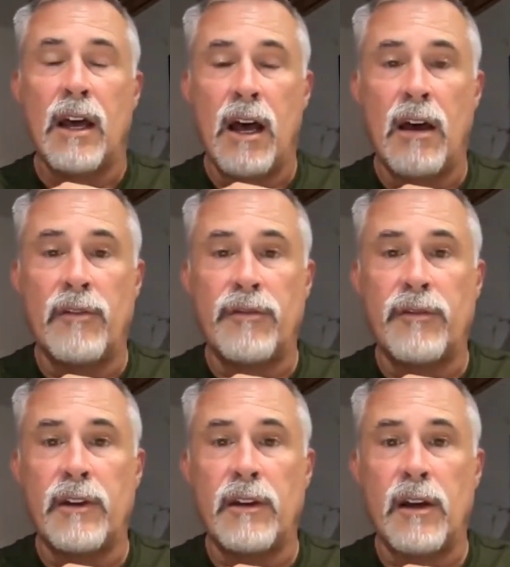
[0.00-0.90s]
of
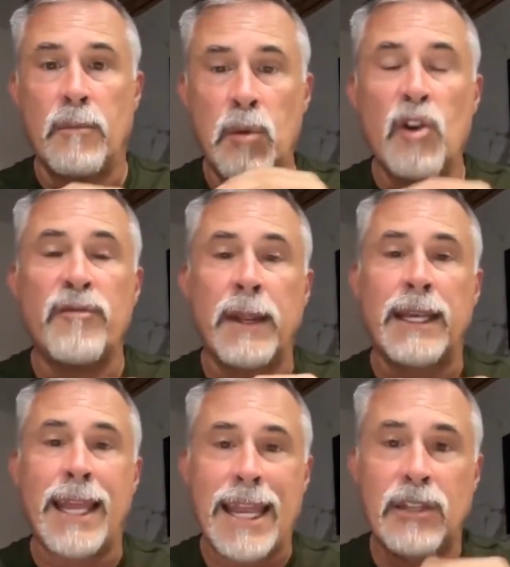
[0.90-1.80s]
a
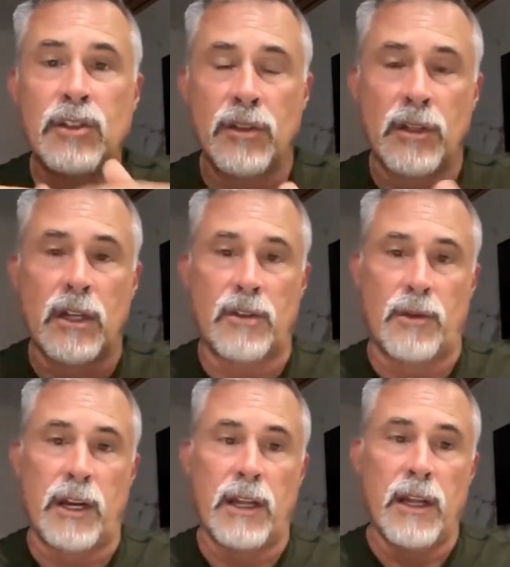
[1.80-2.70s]
movement into the
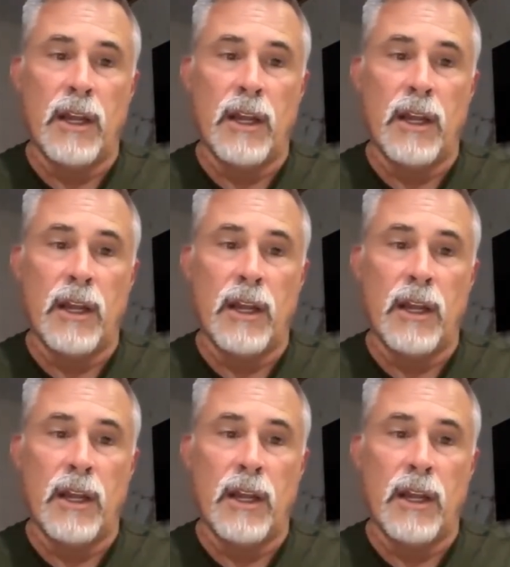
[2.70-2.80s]
country.